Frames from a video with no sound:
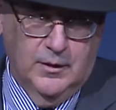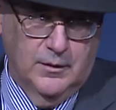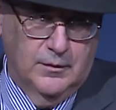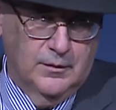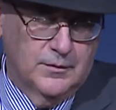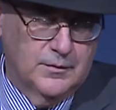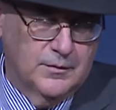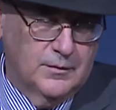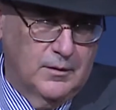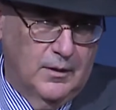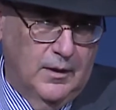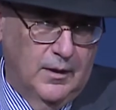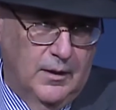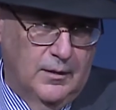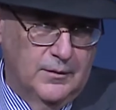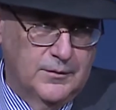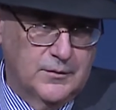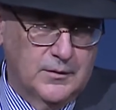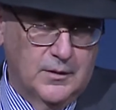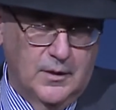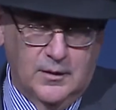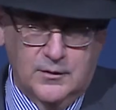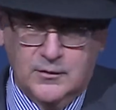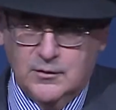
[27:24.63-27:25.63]
The style
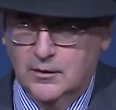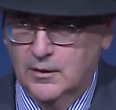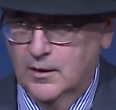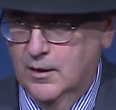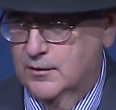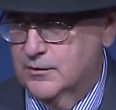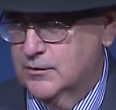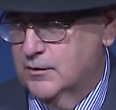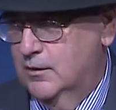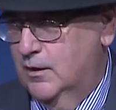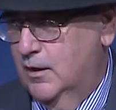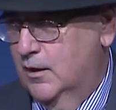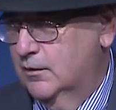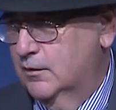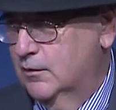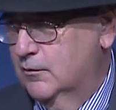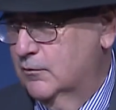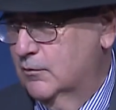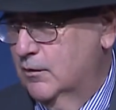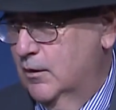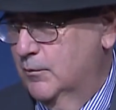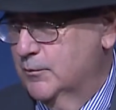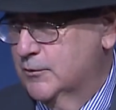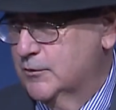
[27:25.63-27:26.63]
section has an
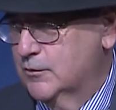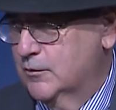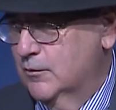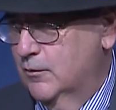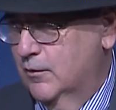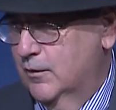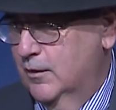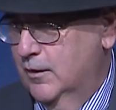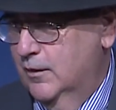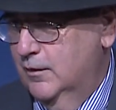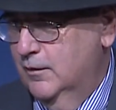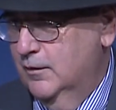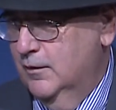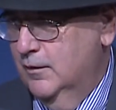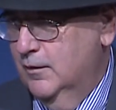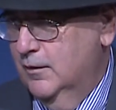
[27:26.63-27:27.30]
anti-Trump story,